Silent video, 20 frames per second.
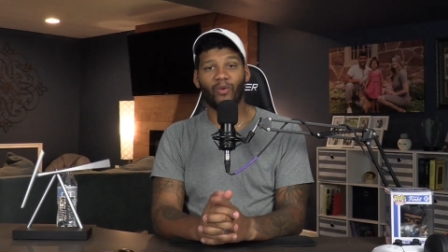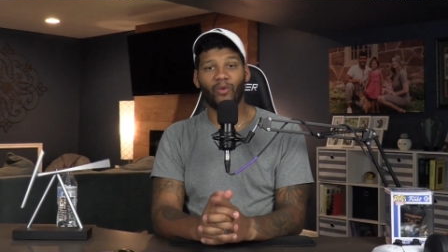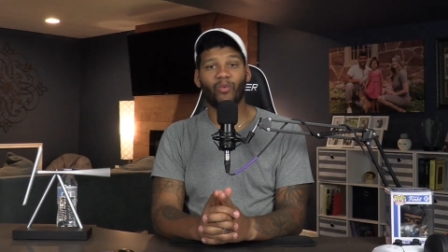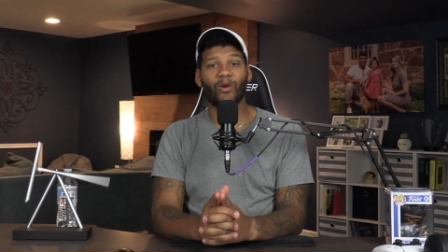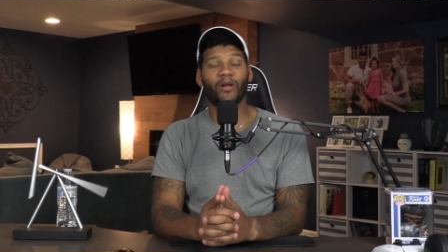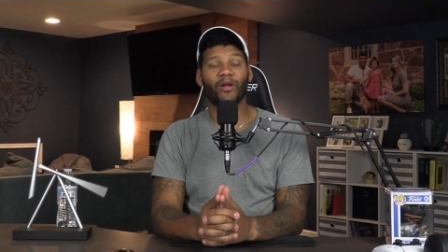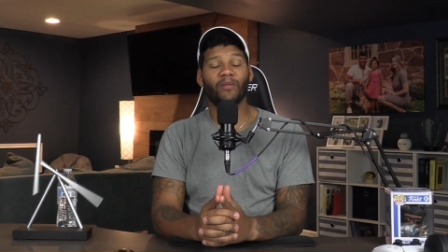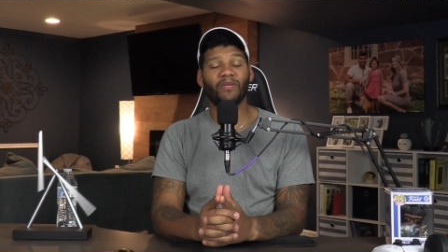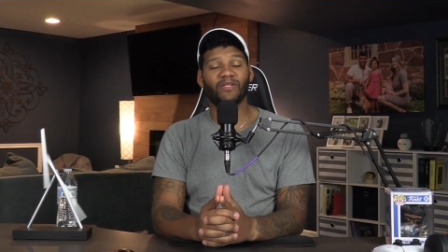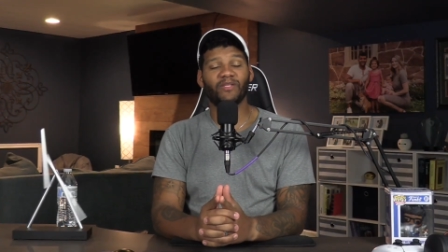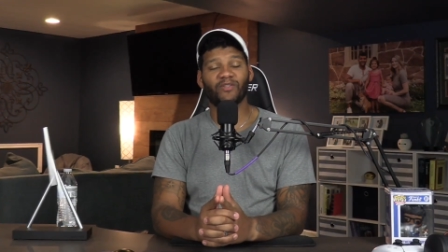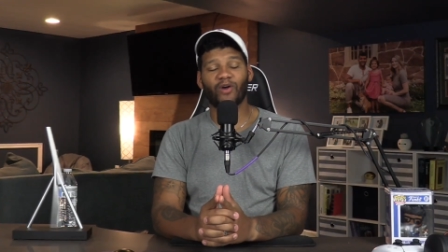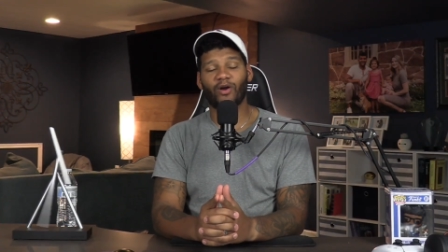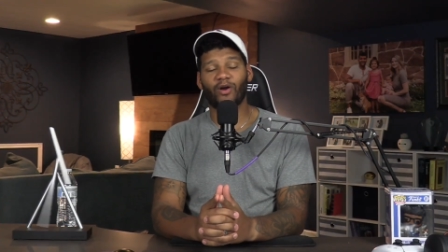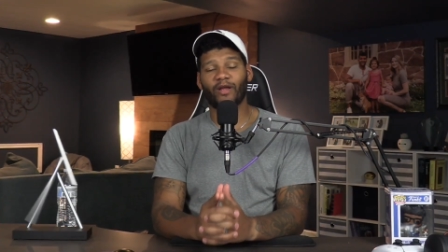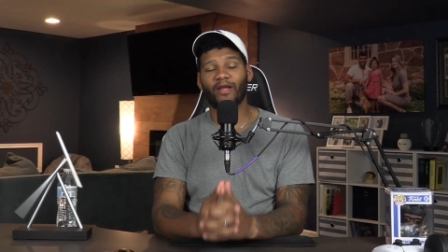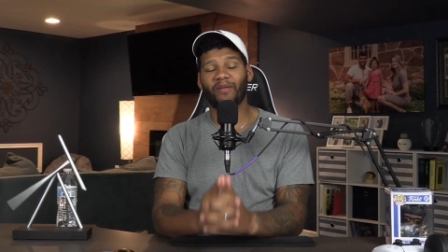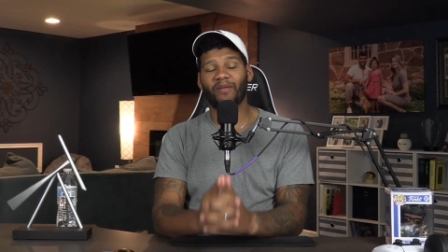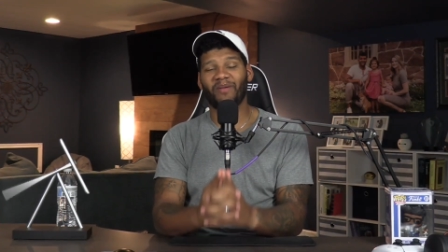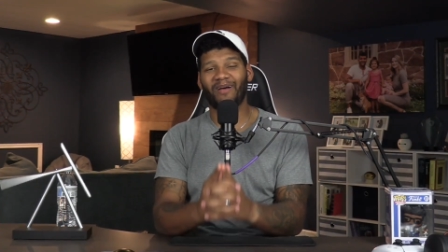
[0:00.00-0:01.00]
We're going to be
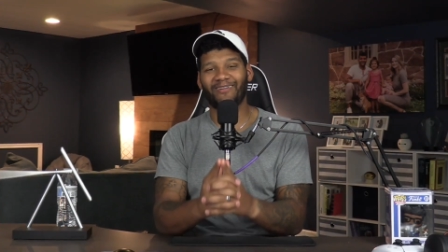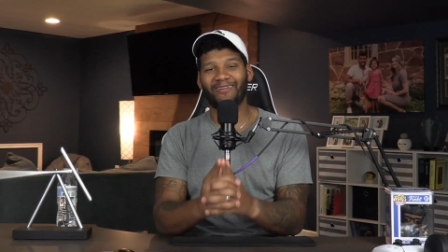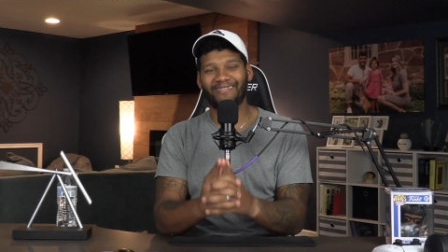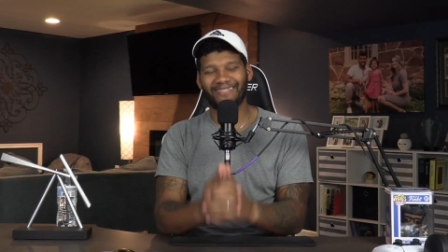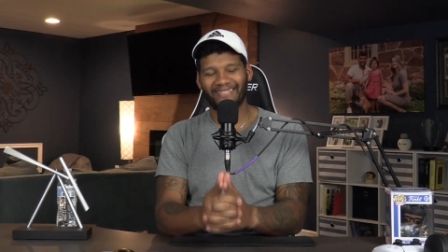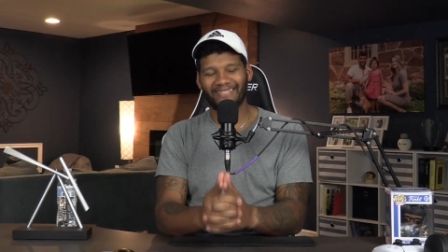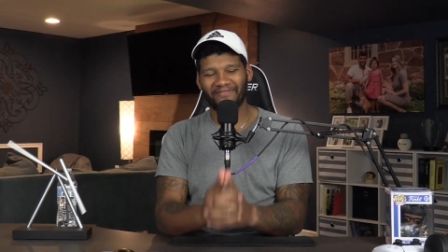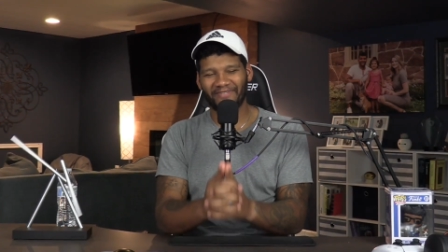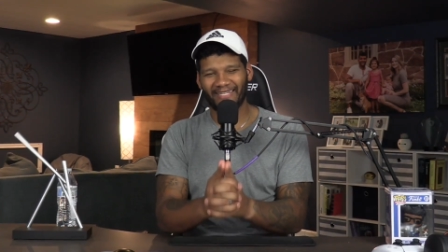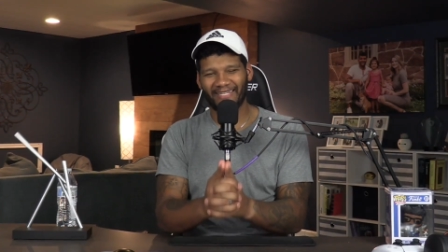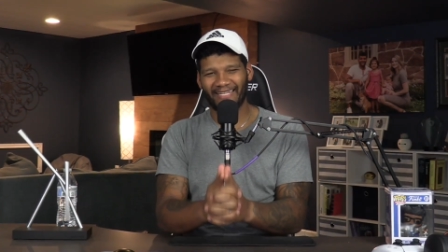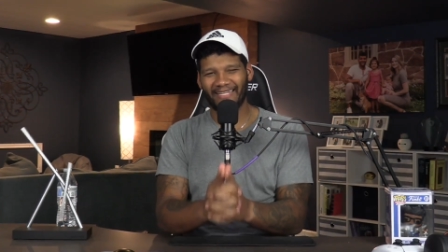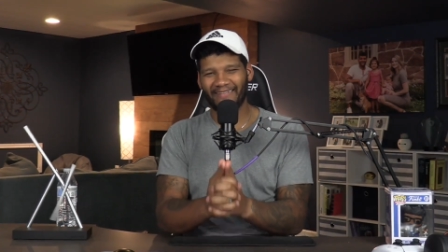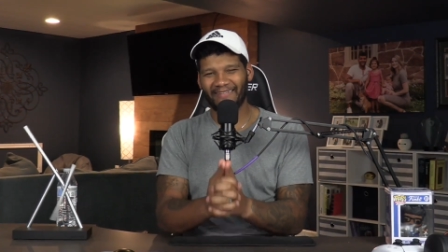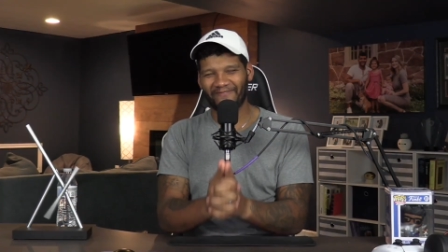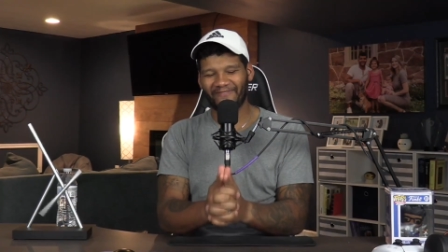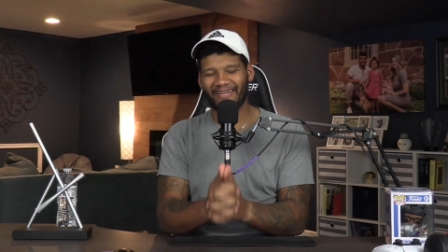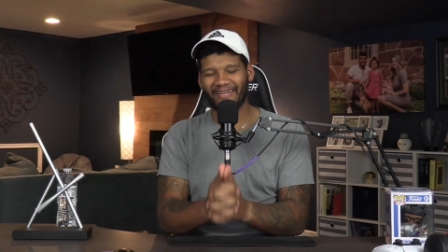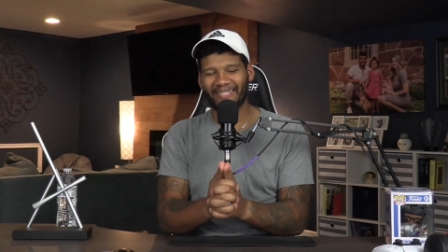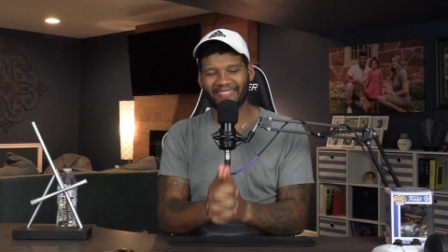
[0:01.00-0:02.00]
talking about dividend
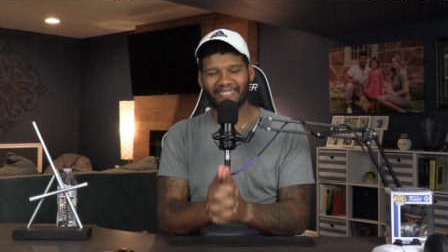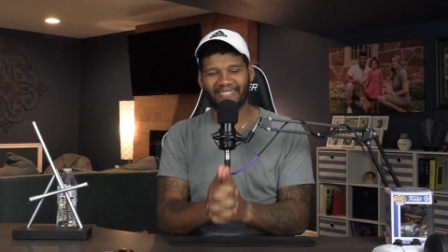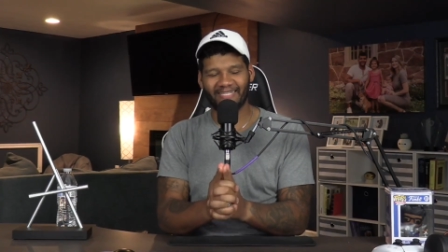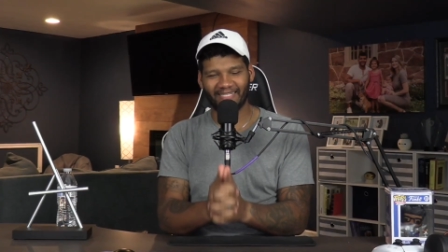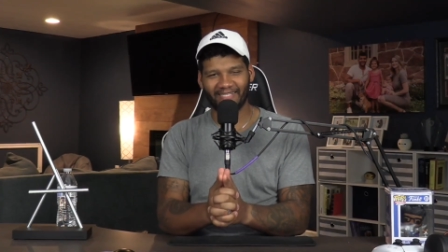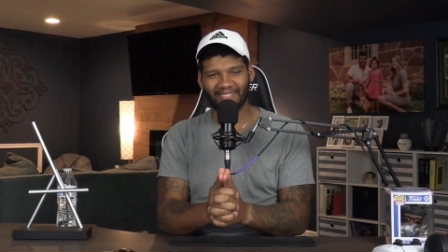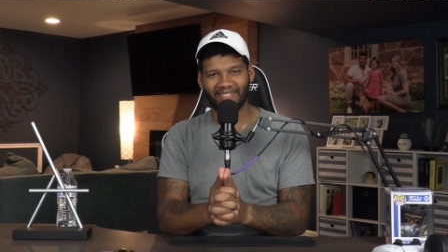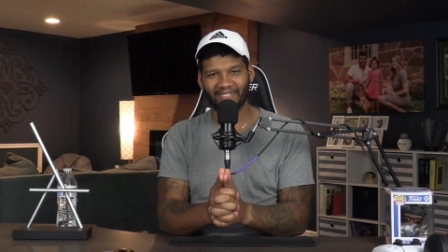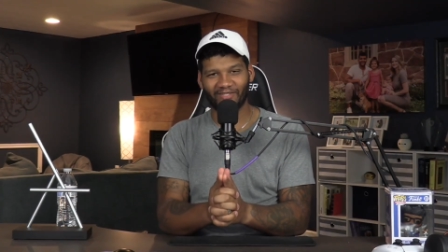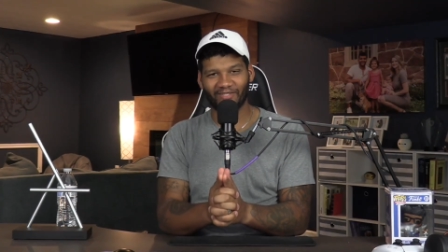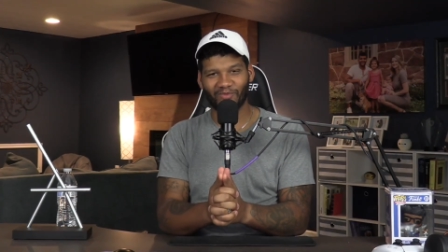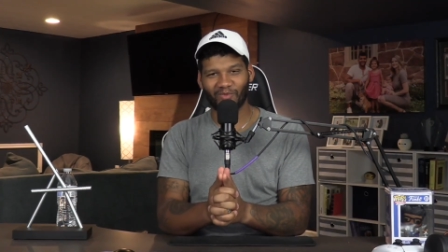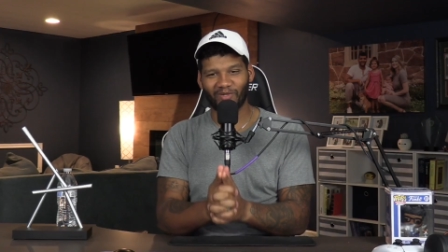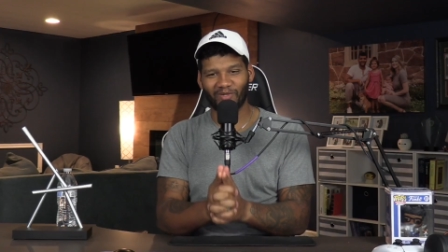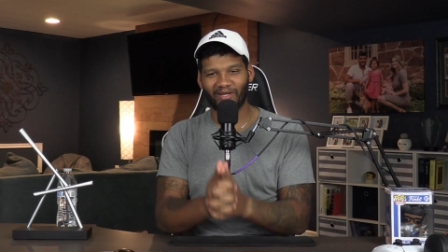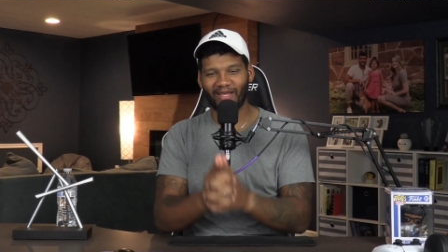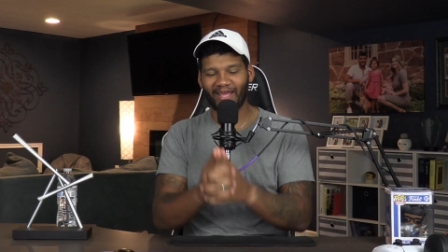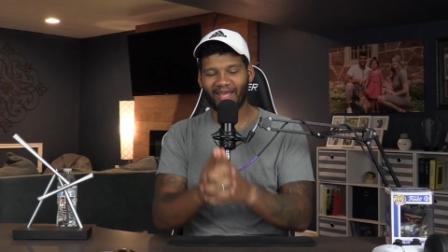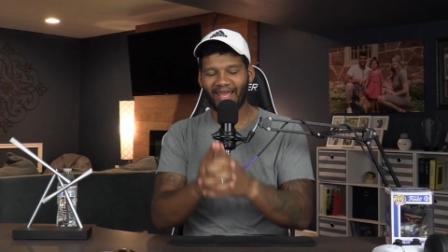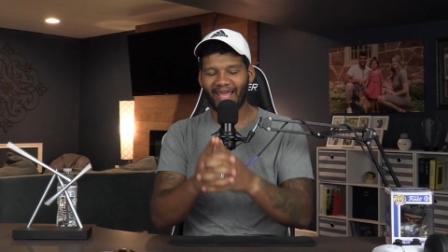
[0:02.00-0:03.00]
investing in this one.